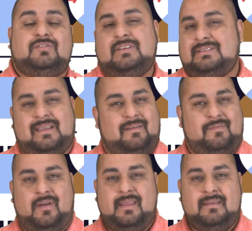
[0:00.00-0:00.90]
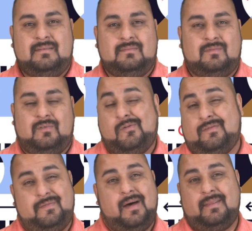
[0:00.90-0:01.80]
just like a friend or a
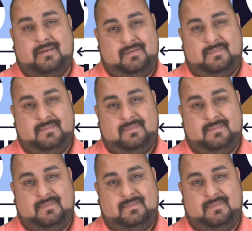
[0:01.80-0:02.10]
father.